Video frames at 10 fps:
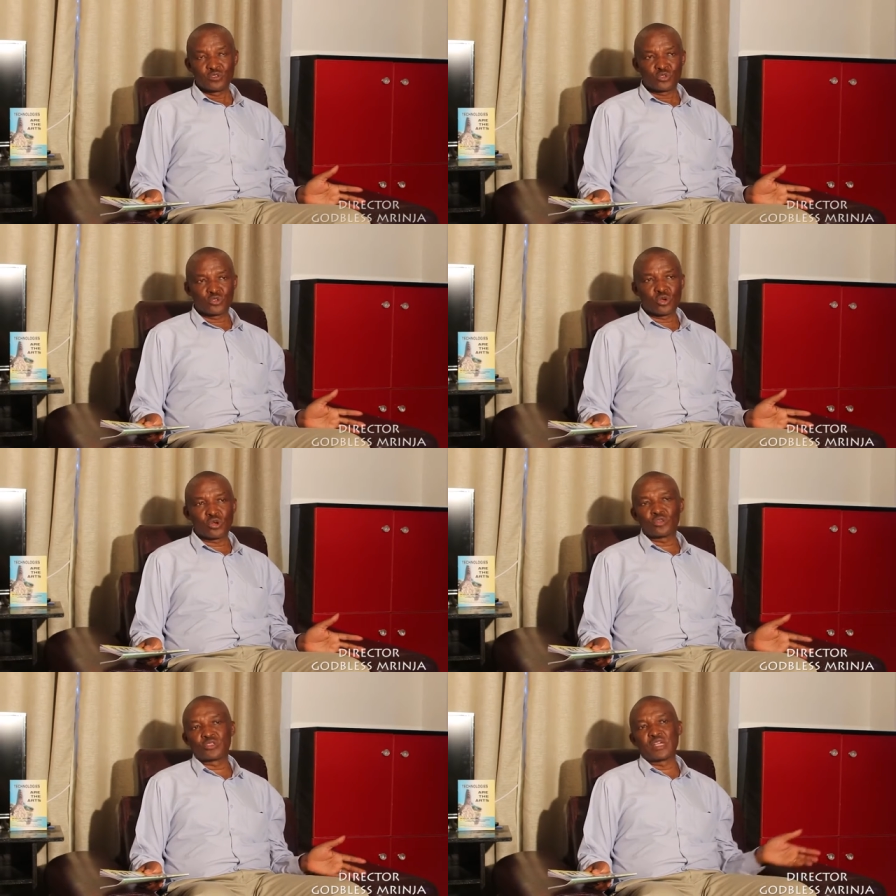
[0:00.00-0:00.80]

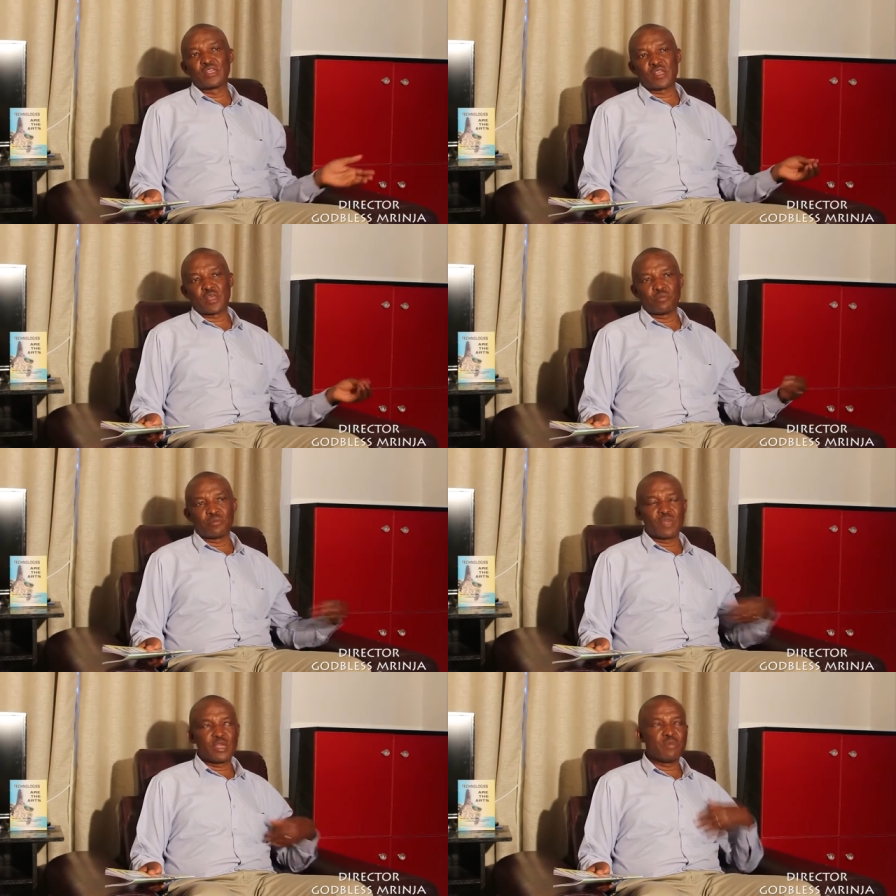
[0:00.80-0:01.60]
So they,
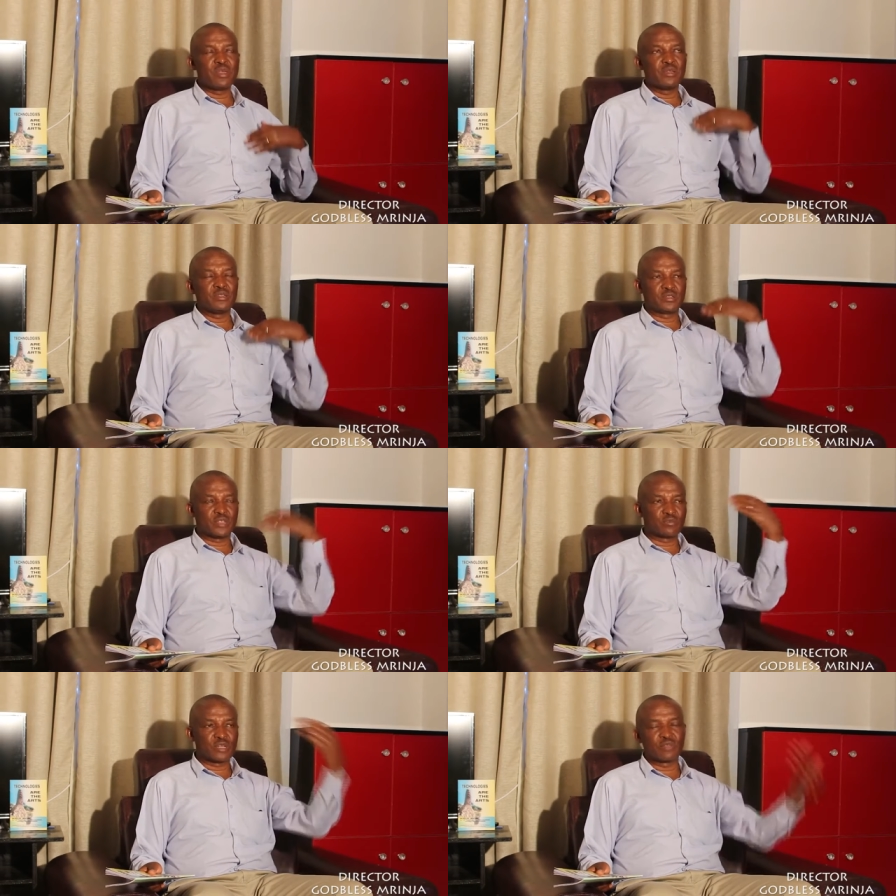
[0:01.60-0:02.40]
maybe
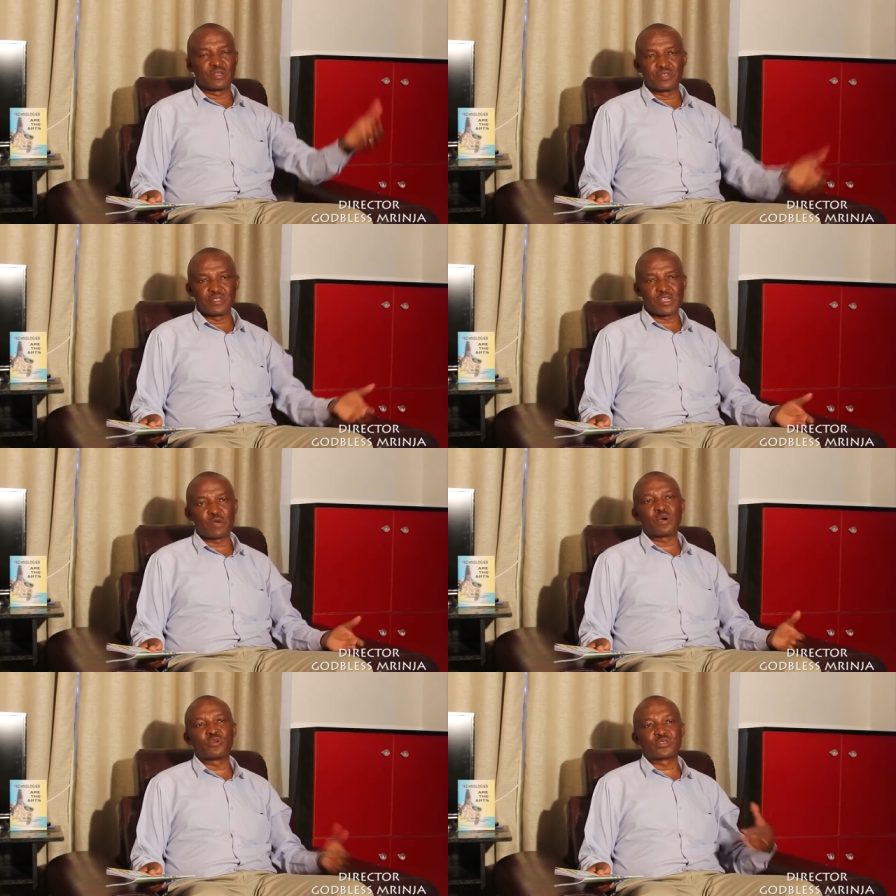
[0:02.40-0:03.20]
sometimes they think
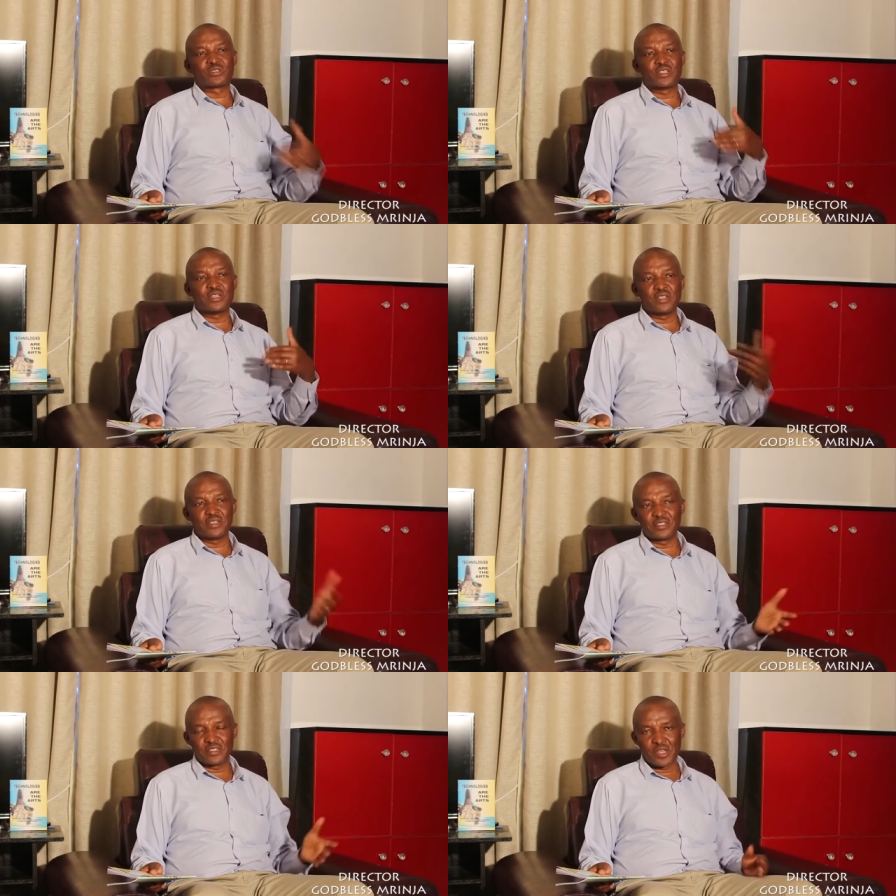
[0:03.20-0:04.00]
about
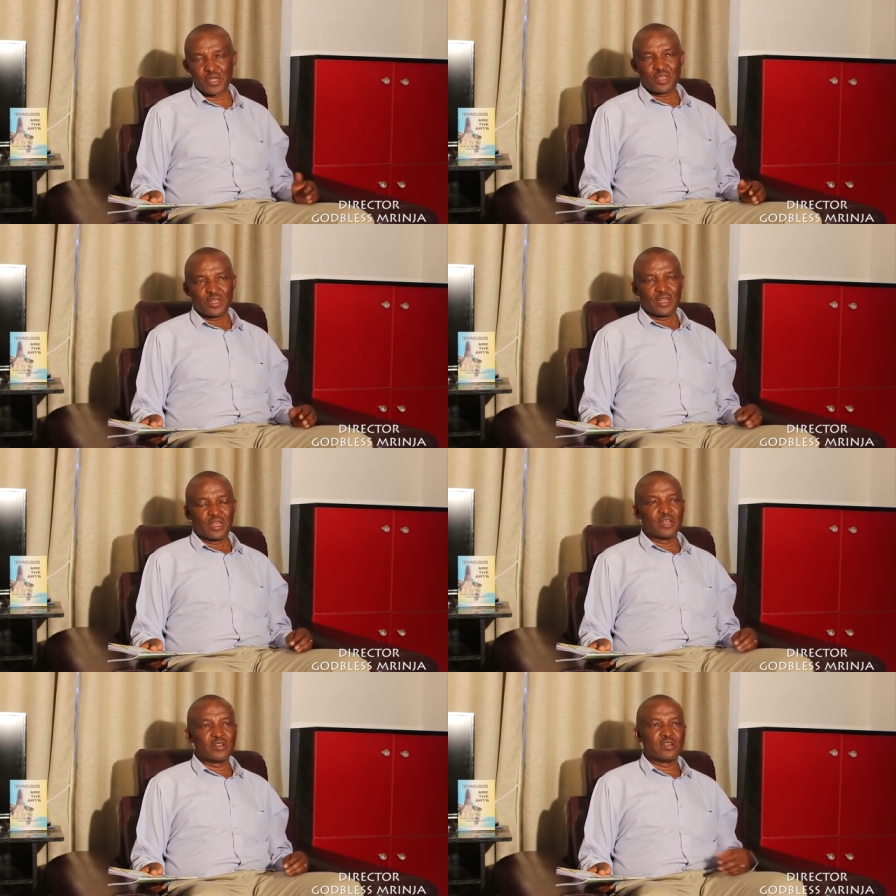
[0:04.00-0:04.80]
stealing
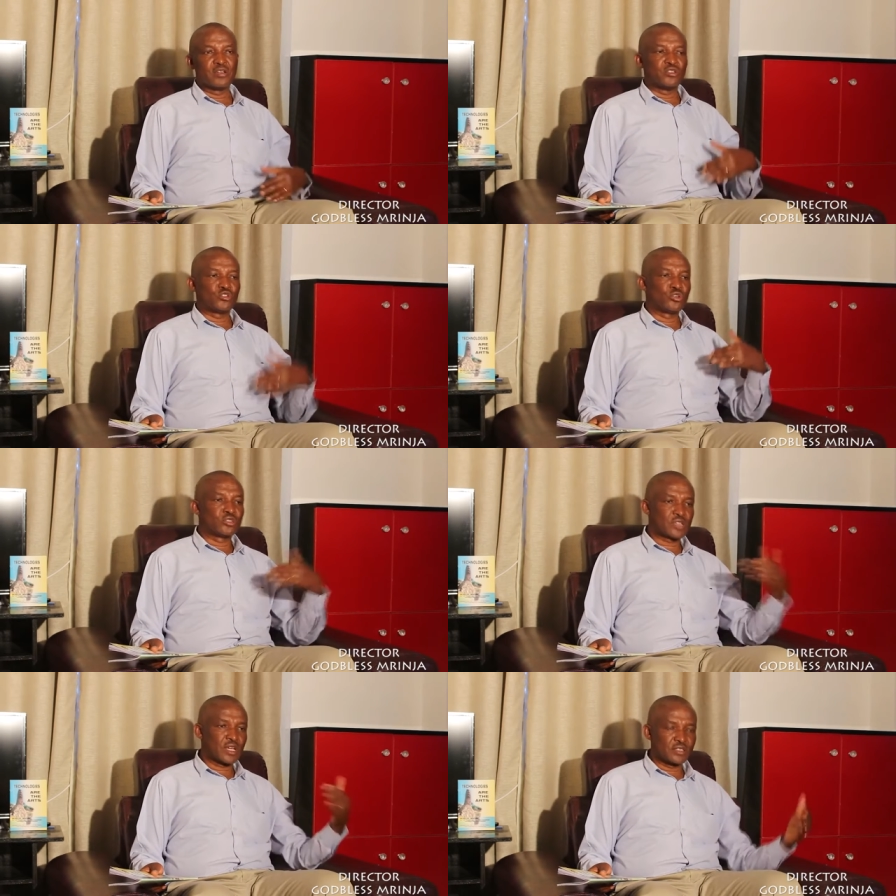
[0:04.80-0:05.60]
and
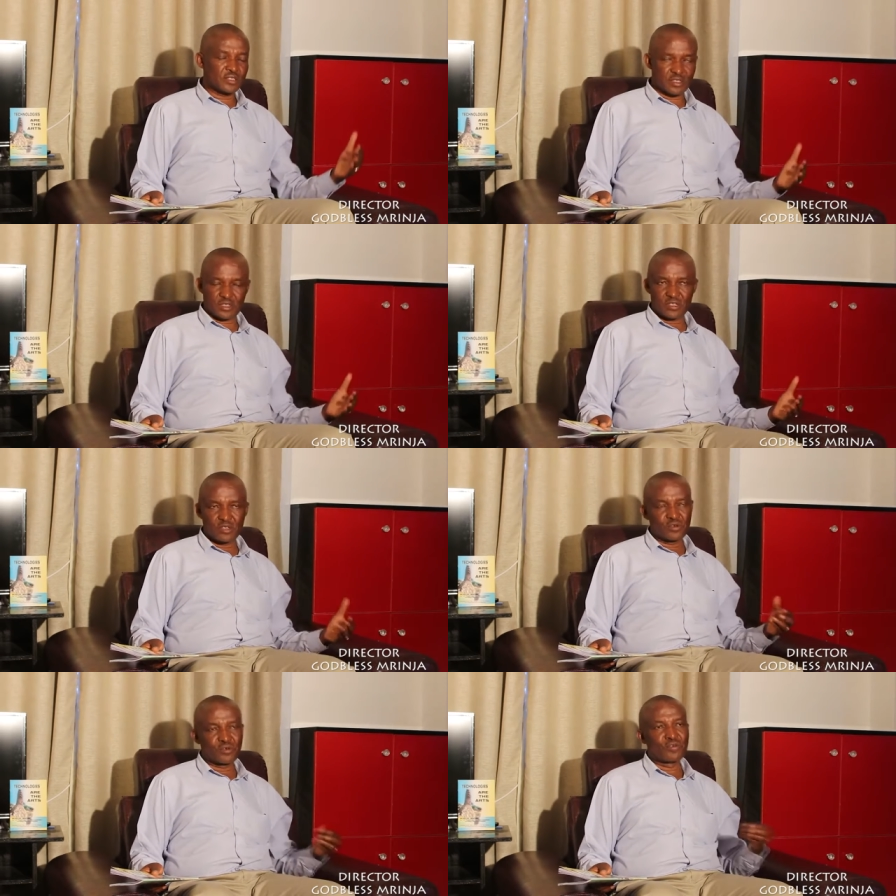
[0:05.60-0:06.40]
shortcuts
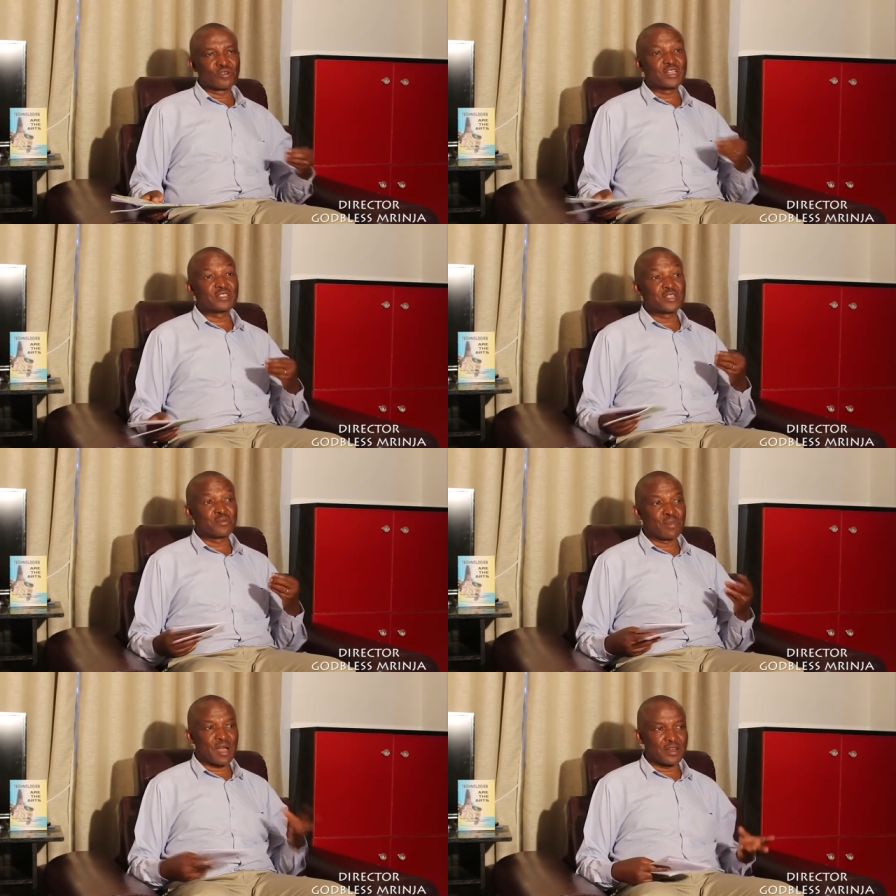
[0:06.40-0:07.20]
on
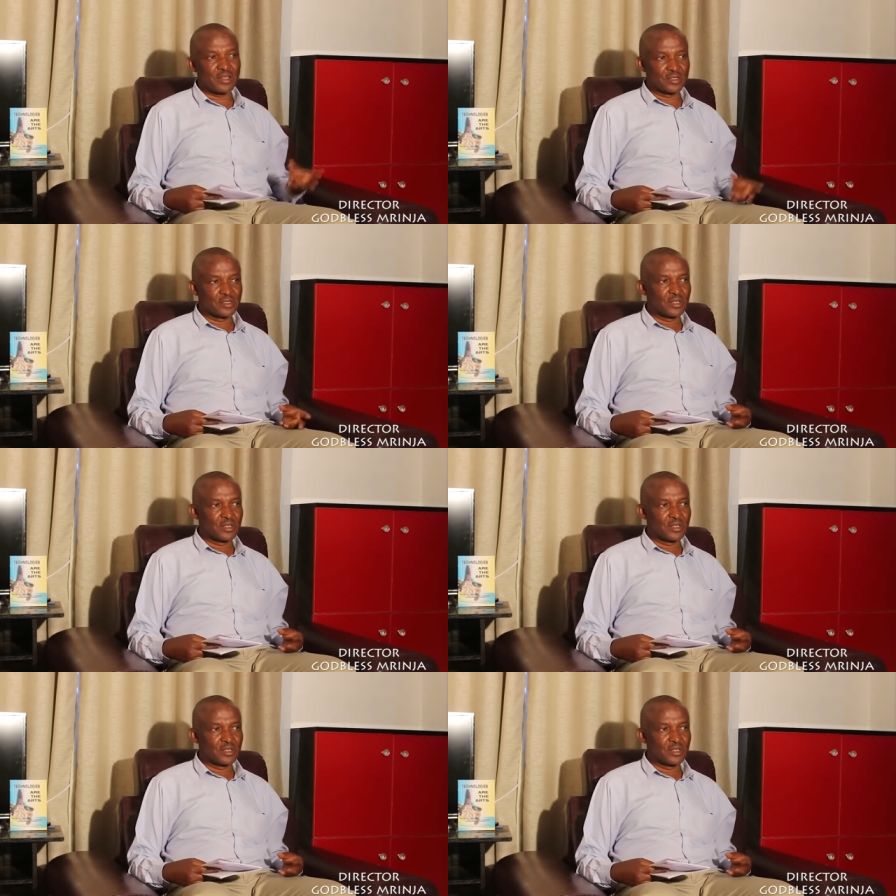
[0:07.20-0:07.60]
getting money.